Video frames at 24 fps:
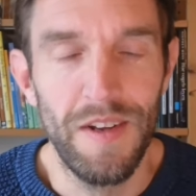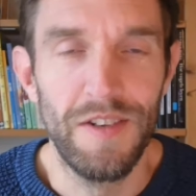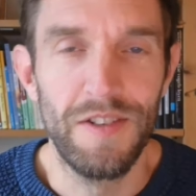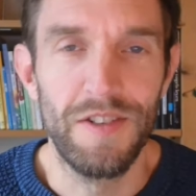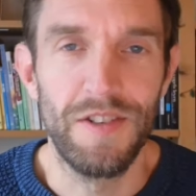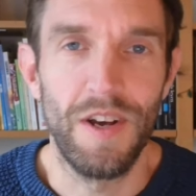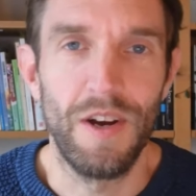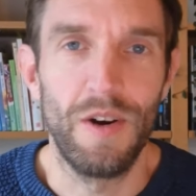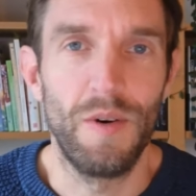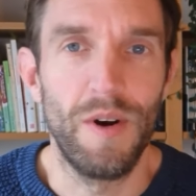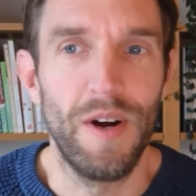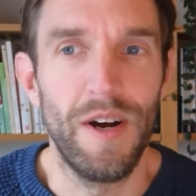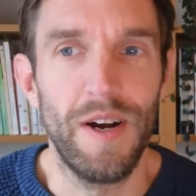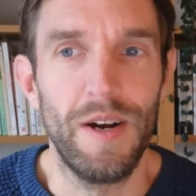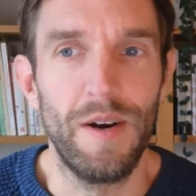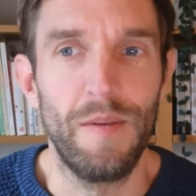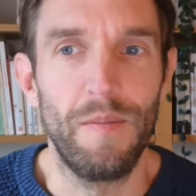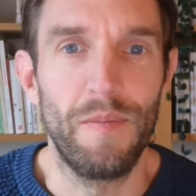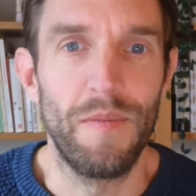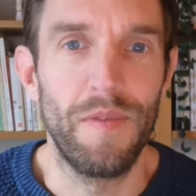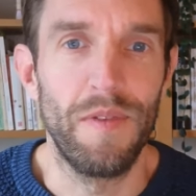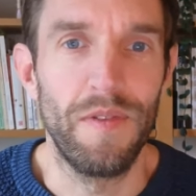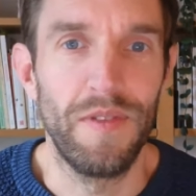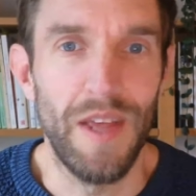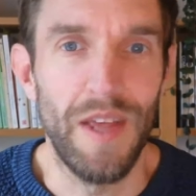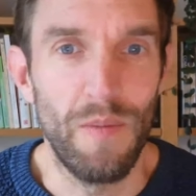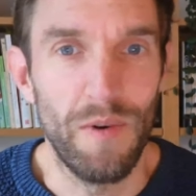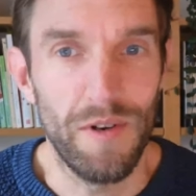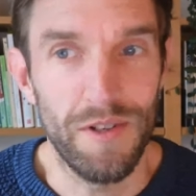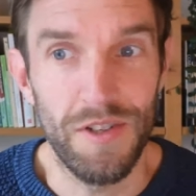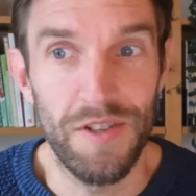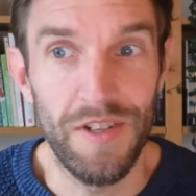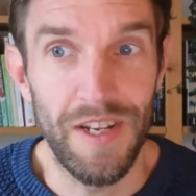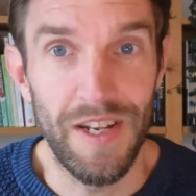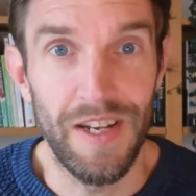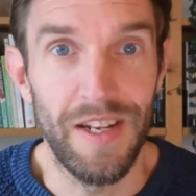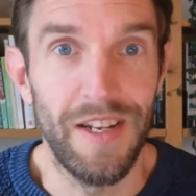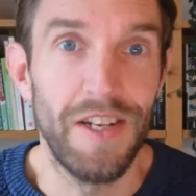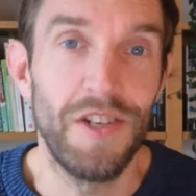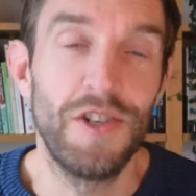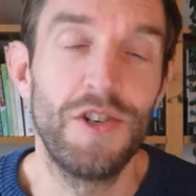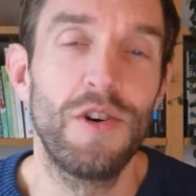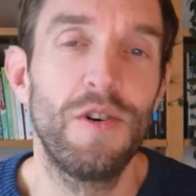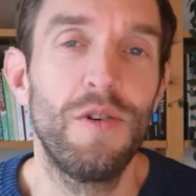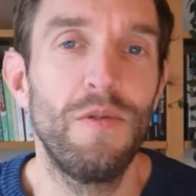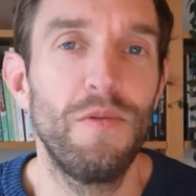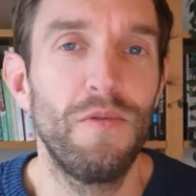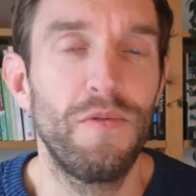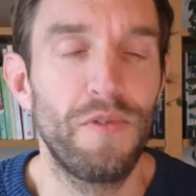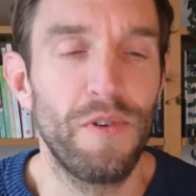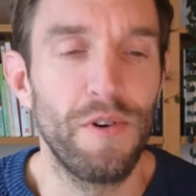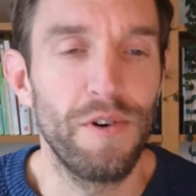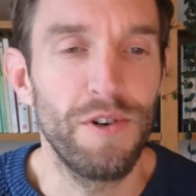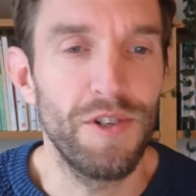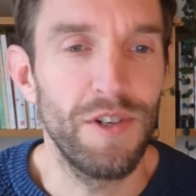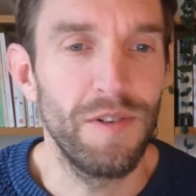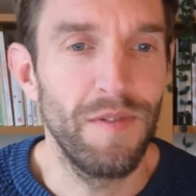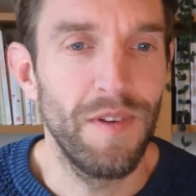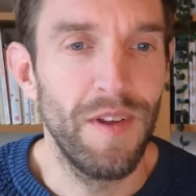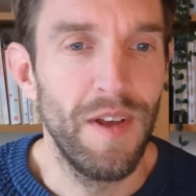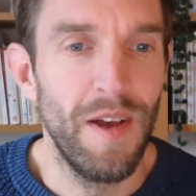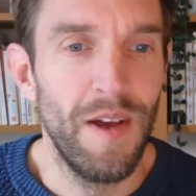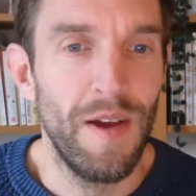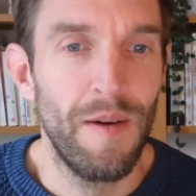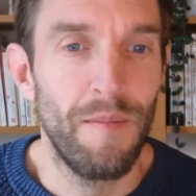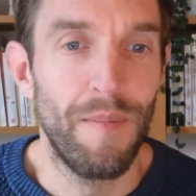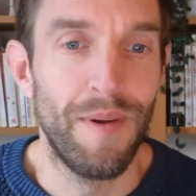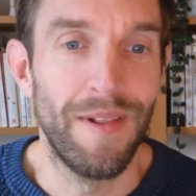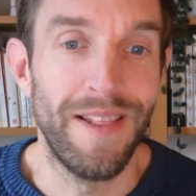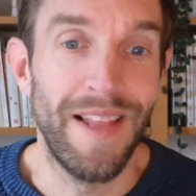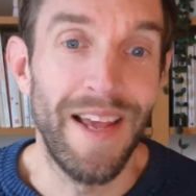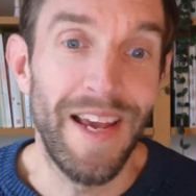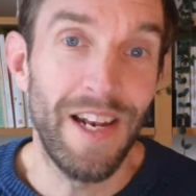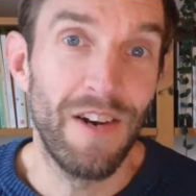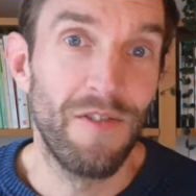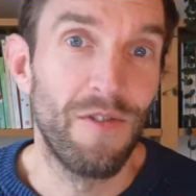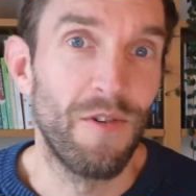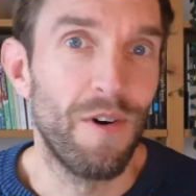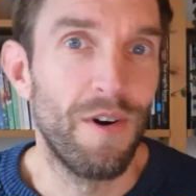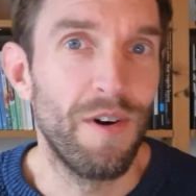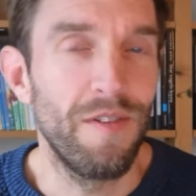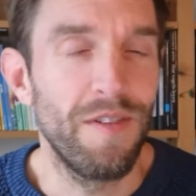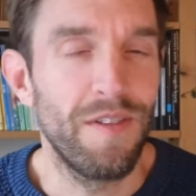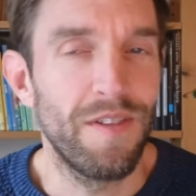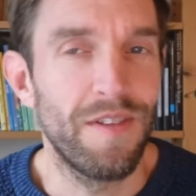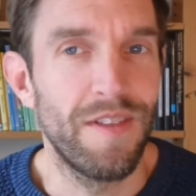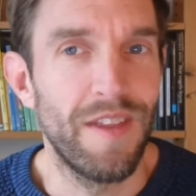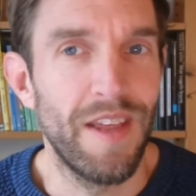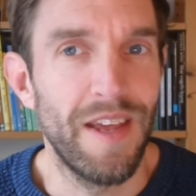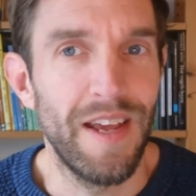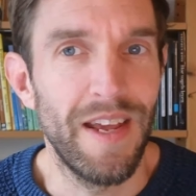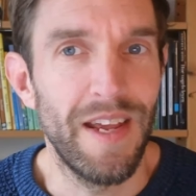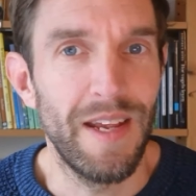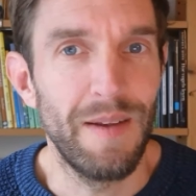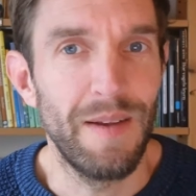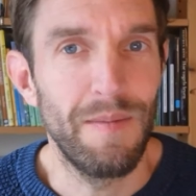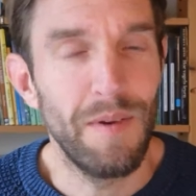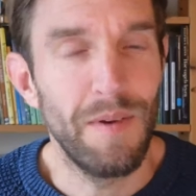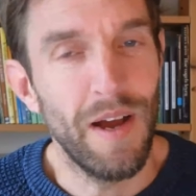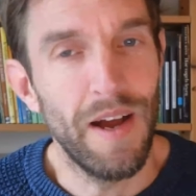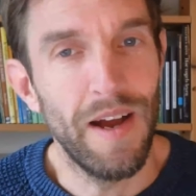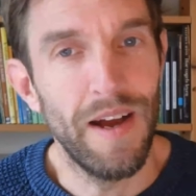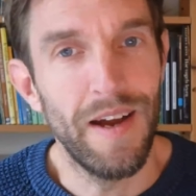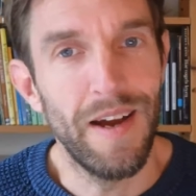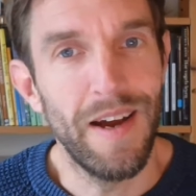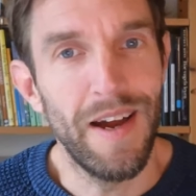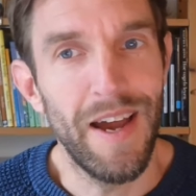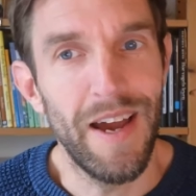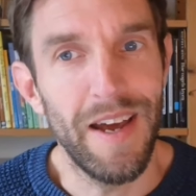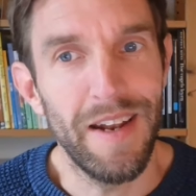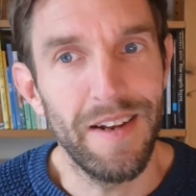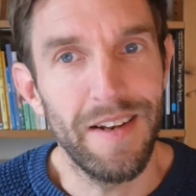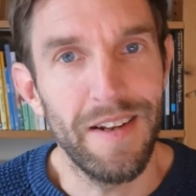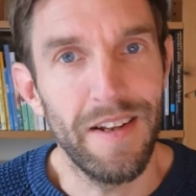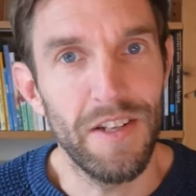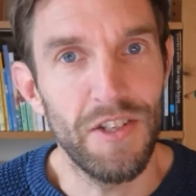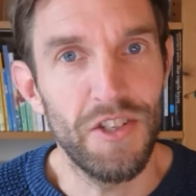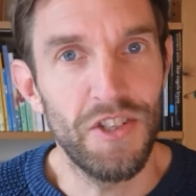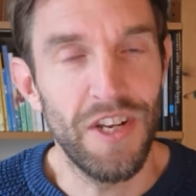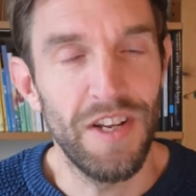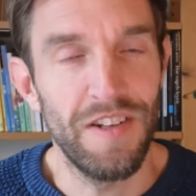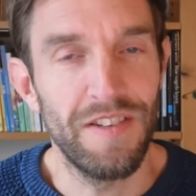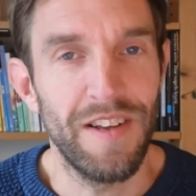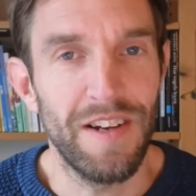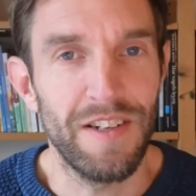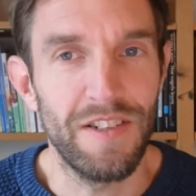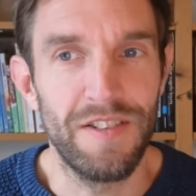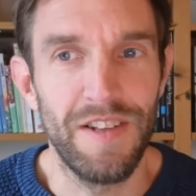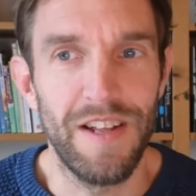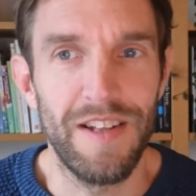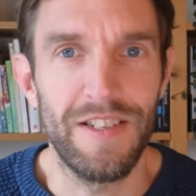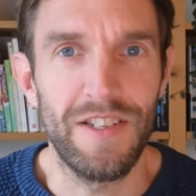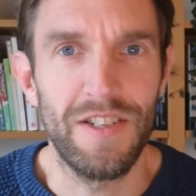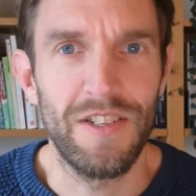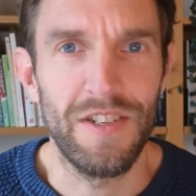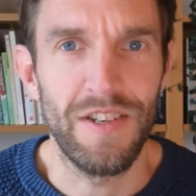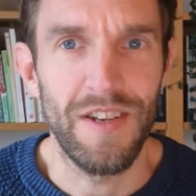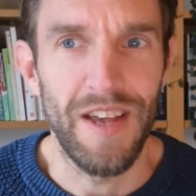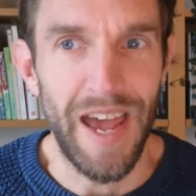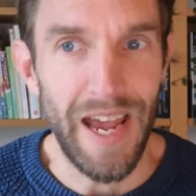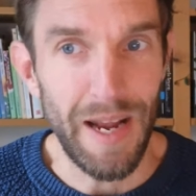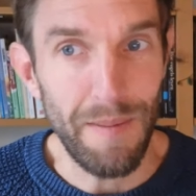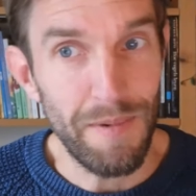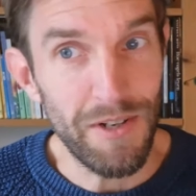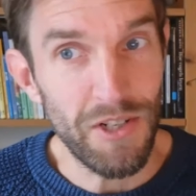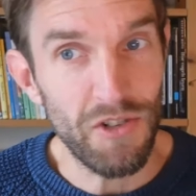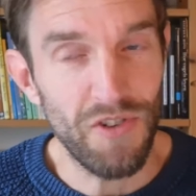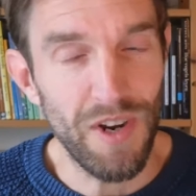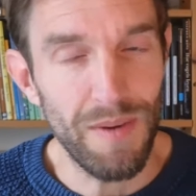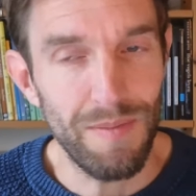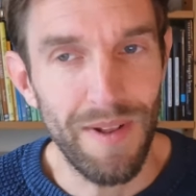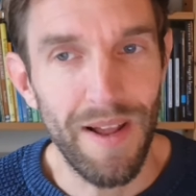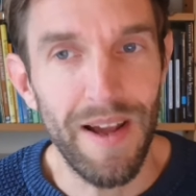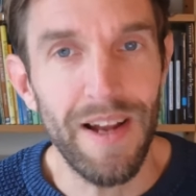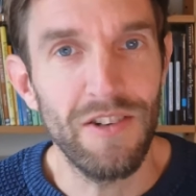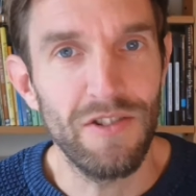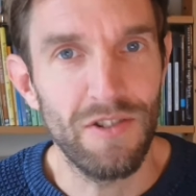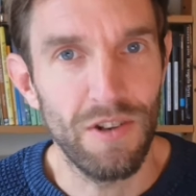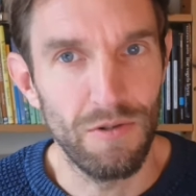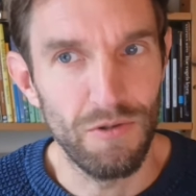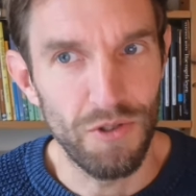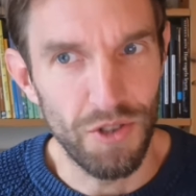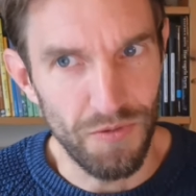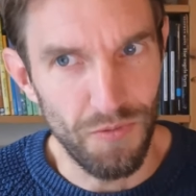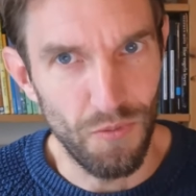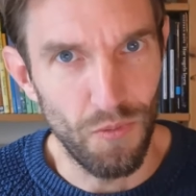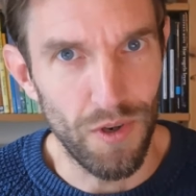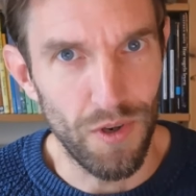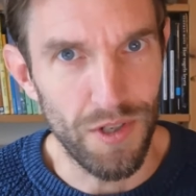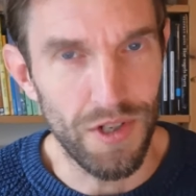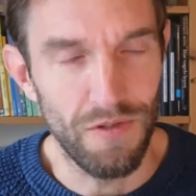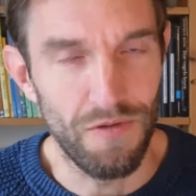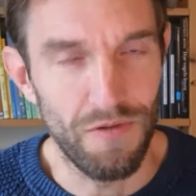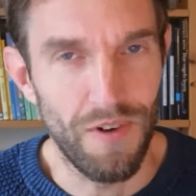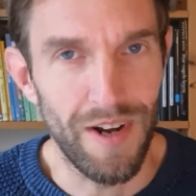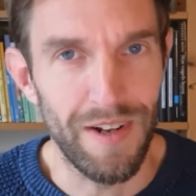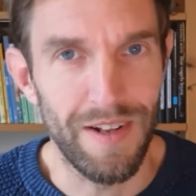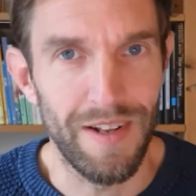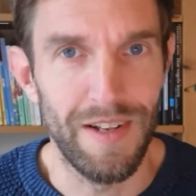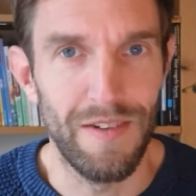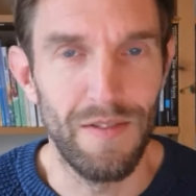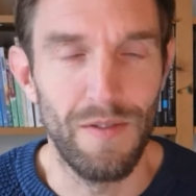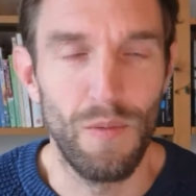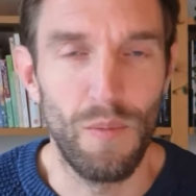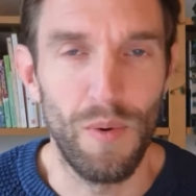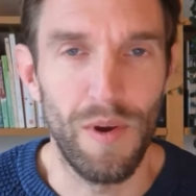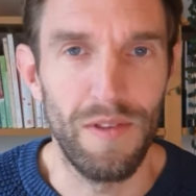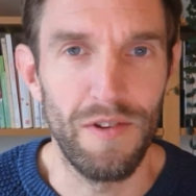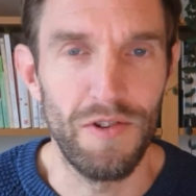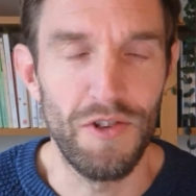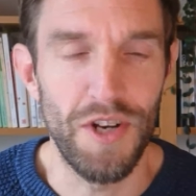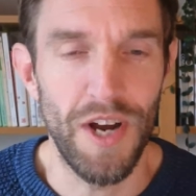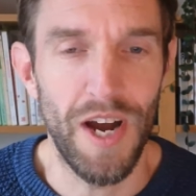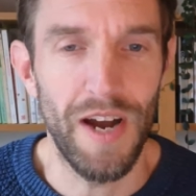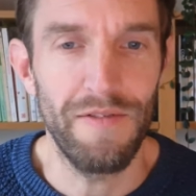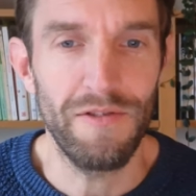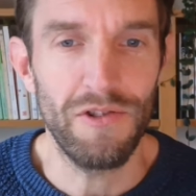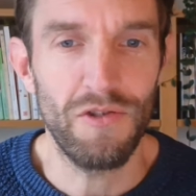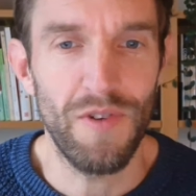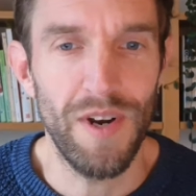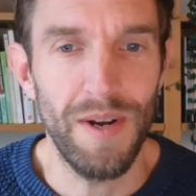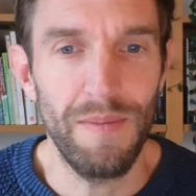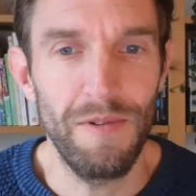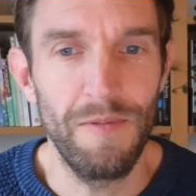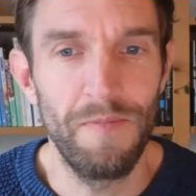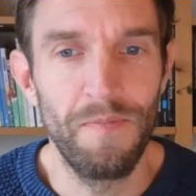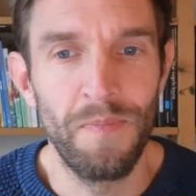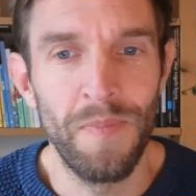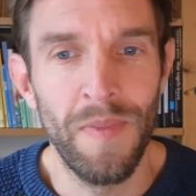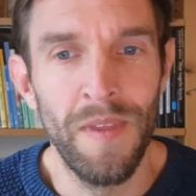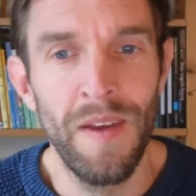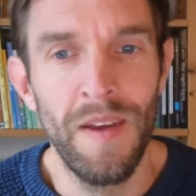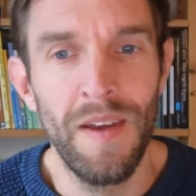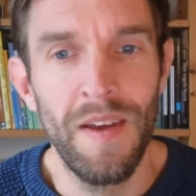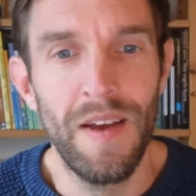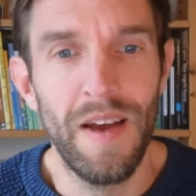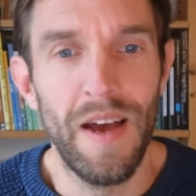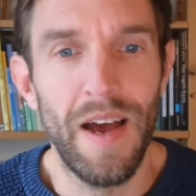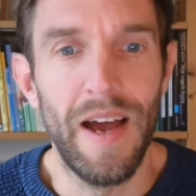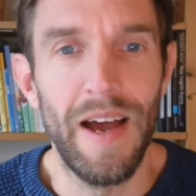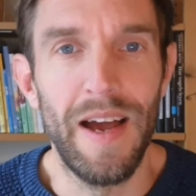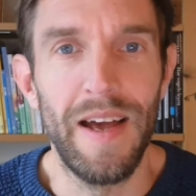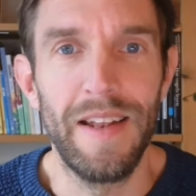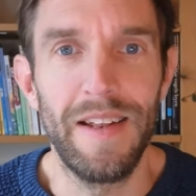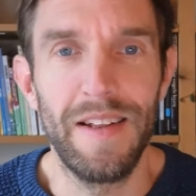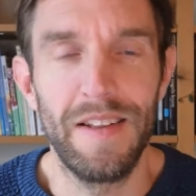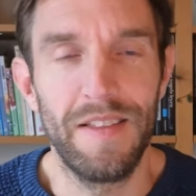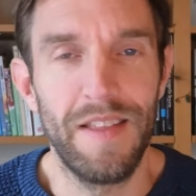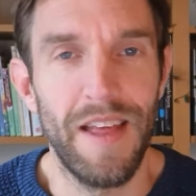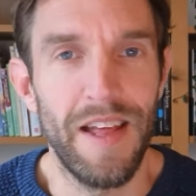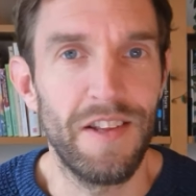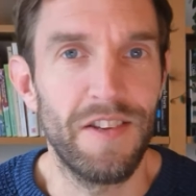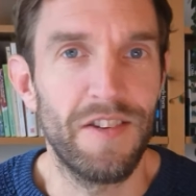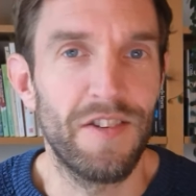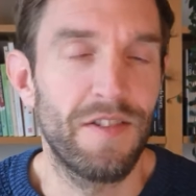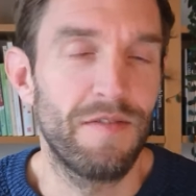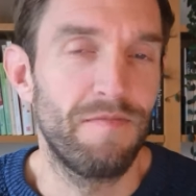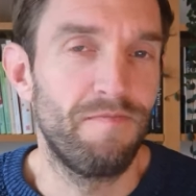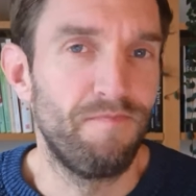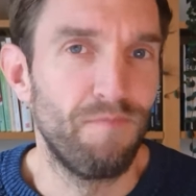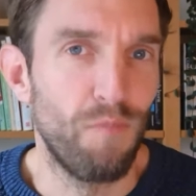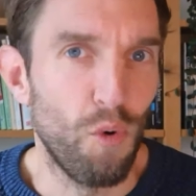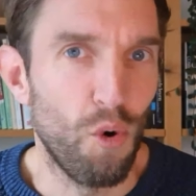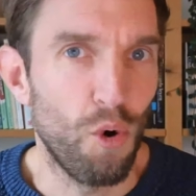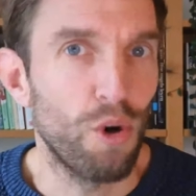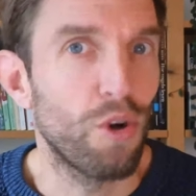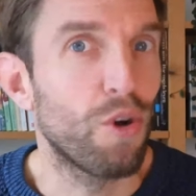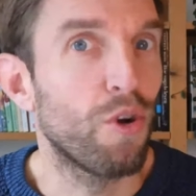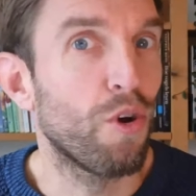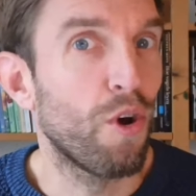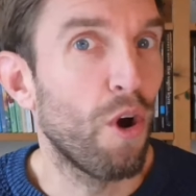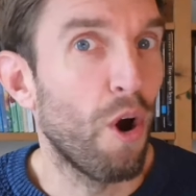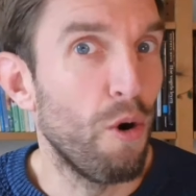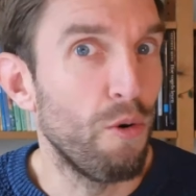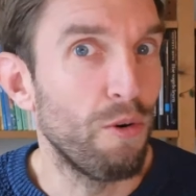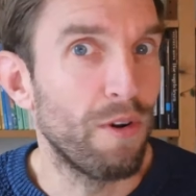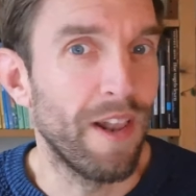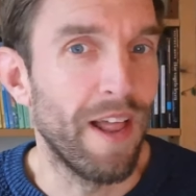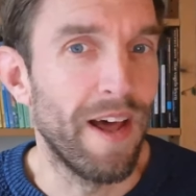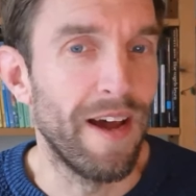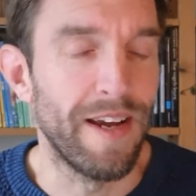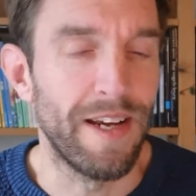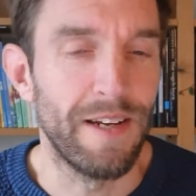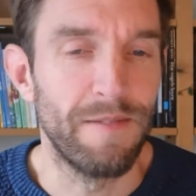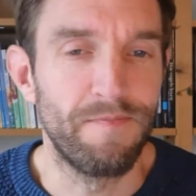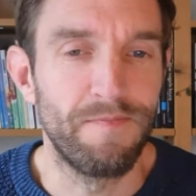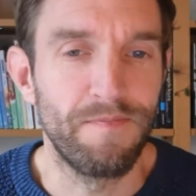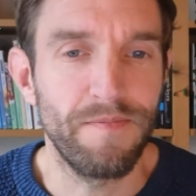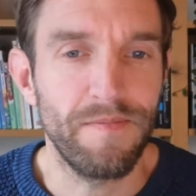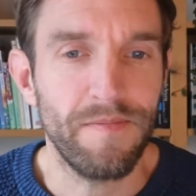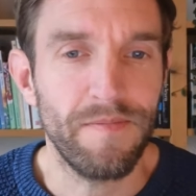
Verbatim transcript: So um, that was the initial version. But later on, they uh, added a syntax that's ECMAScript like, so what you write with JavaScript, and that's more code like.